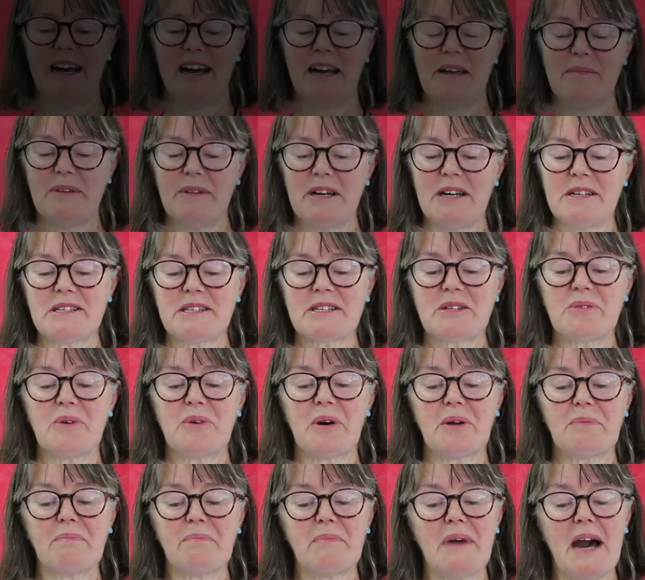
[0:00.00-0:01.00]
I'm asked
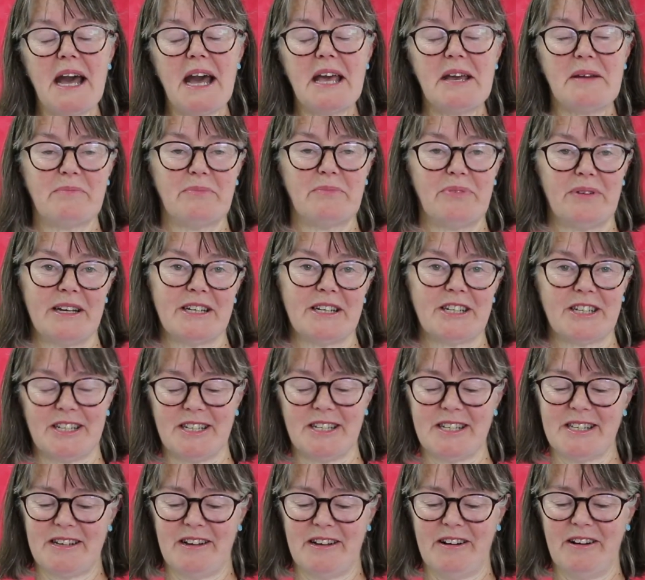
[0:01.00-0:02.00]
what my
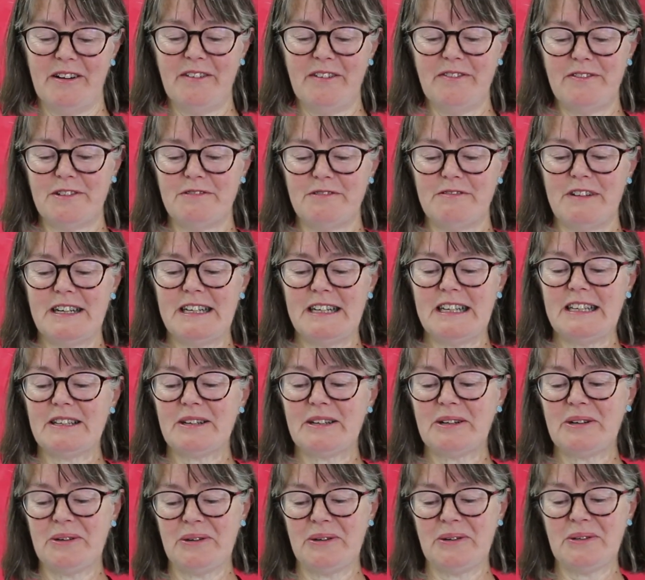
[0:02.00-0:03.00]
impressions are for running
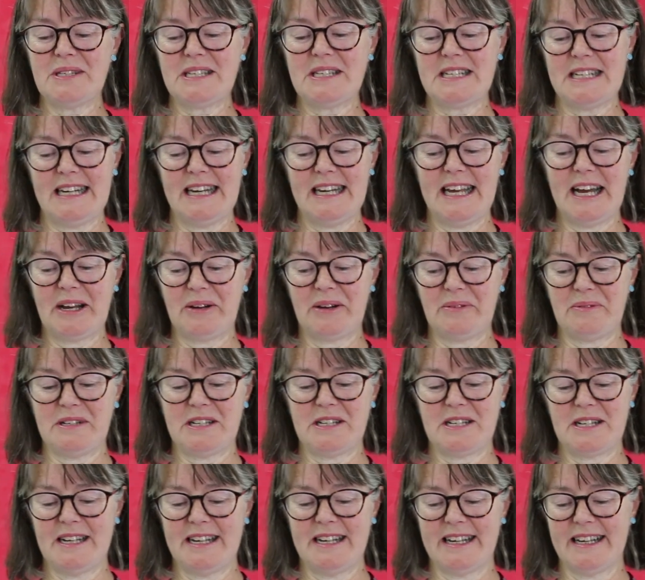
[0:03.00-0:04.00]
the course in
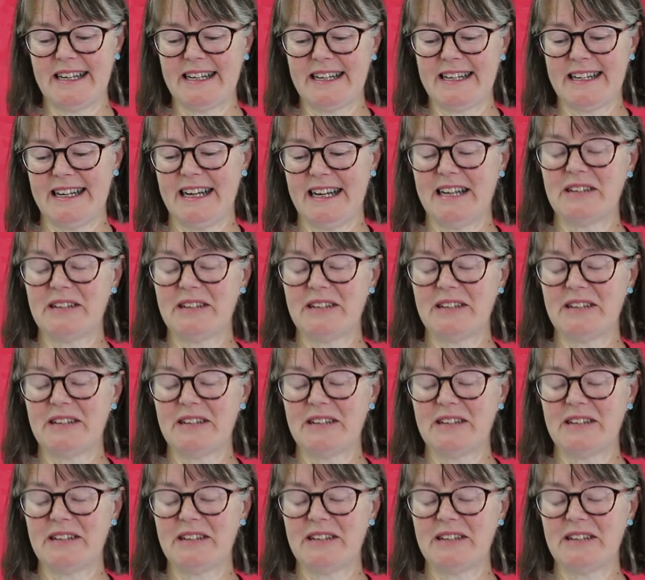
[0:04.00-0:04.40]
Language Link,